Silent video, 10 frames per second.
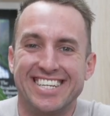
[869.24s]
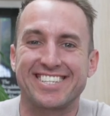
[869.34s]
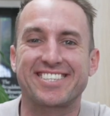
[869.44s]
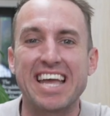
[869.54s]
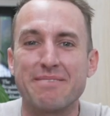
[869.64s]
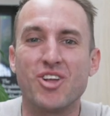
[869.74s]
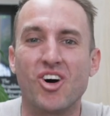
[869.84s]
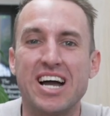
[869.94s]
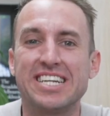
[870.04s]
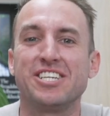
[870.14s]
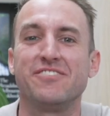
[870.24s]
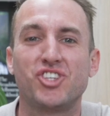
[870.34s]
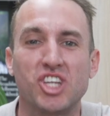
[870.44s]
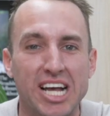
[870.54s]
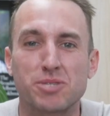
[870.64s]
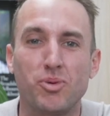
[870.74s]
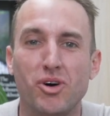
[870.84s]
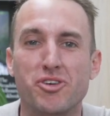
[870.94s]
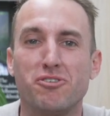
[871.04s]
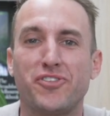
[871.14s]
Step 9, you've just
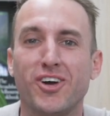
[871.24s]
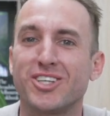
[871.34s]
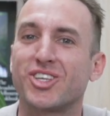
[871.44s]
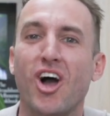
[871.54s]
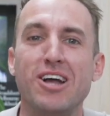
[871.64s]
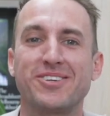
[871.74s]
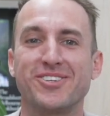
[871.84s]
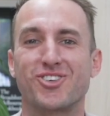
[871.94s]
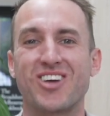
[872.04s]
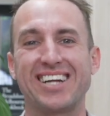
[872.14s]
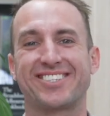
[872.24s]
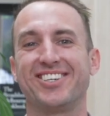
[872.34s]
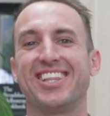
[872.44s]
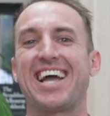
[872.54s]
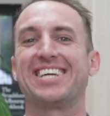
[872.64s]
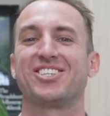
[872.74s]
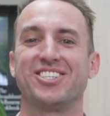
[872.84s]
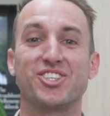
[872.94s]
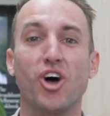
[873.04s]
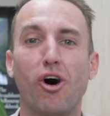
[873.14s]
bought your first home.
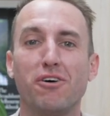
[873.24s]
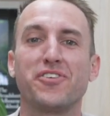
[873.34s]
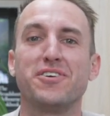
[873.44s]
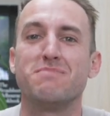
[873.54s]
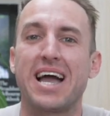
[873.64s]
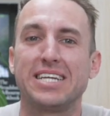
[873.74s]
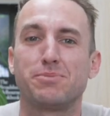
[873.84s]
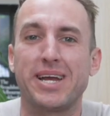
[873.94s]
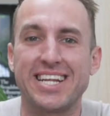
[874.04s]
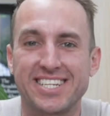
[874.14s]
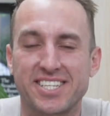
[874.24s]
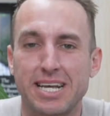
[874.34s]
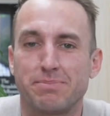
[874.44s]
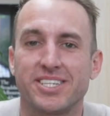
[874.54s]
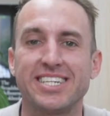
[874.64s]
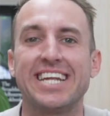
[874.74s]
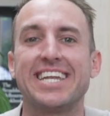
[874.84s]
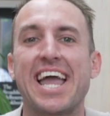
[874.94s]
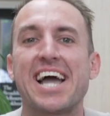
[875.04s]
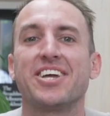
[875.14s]
Congratulations. The offer you made's been accepted and
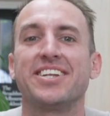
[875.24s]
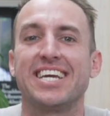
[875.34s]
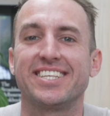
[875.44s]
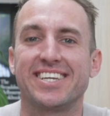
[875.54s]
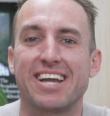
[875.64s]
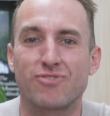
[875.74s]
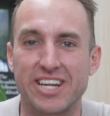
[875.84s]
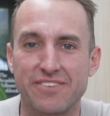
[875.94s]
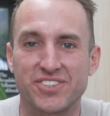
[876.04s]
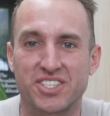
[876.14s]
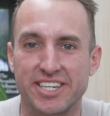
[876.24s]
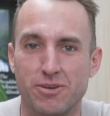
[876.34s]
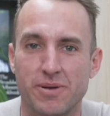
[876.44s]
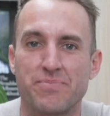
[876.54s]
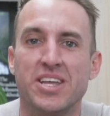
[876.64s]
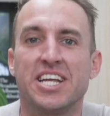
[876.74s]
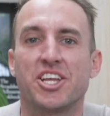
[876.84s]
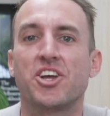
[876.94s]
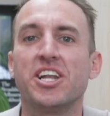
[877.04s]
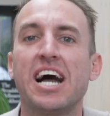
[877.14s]
now you need to get ready for settlement.
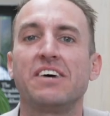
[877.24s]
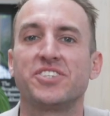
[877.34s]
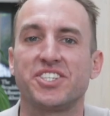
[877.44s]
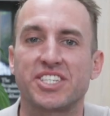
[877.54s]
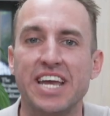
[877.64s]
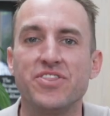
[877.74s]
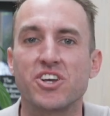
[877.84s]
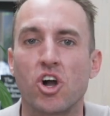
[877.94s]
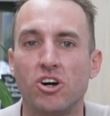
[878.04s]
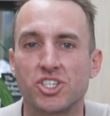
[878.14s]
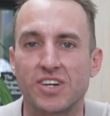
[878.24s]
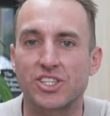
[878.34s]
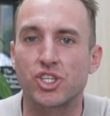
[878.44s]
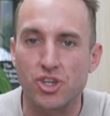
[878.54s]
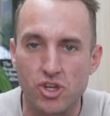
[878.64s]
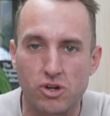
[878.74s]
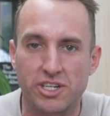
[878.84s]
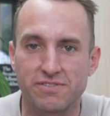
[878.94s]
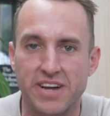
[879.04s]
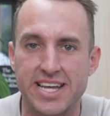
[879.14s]
You're going to have to send the contract to your
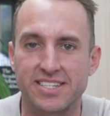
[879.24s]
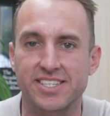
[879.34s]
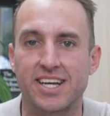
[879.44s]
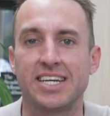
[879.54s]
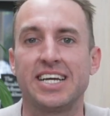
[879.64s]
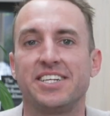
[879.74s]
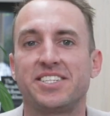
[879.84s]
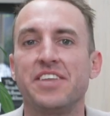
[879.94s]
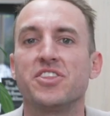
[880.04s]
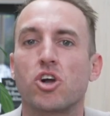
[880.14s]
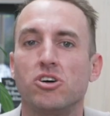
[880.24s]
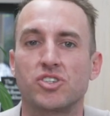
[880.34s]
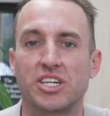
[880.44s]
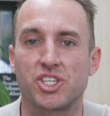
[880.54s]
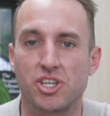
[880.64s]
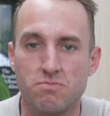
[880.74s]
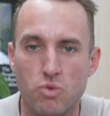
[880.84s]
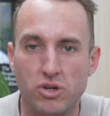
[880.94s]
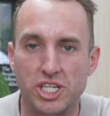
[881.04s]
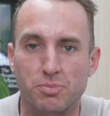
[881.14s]
conveyancer, send the contract to your
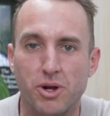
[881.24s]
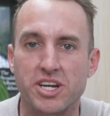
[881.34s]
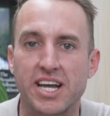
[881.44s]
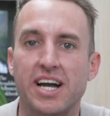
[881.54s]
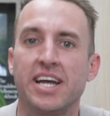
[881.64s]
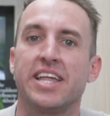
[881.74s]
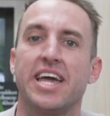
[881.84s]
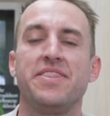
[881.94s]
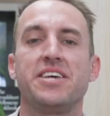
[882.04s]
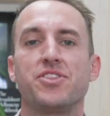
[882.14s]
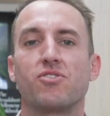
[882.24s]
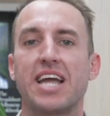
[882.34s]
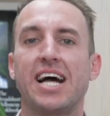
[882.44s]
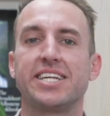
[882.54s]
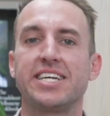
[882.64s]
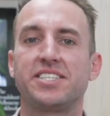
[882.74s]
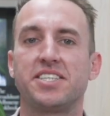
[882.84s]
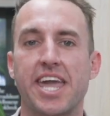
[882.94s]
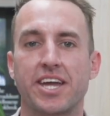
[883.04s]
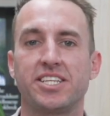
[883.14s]
mortgage broker, and then the reality is
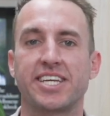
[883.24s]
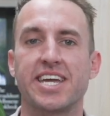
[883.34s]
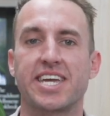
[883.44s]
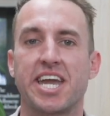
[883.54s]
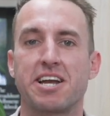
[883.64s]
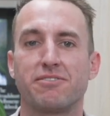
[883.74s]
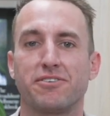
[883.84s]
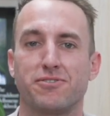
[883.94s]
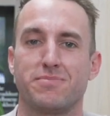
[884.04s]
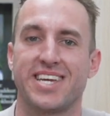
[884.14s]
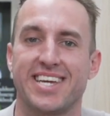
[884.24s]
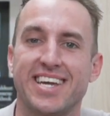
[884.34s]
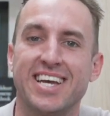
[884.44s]
they're going to take care of it from here.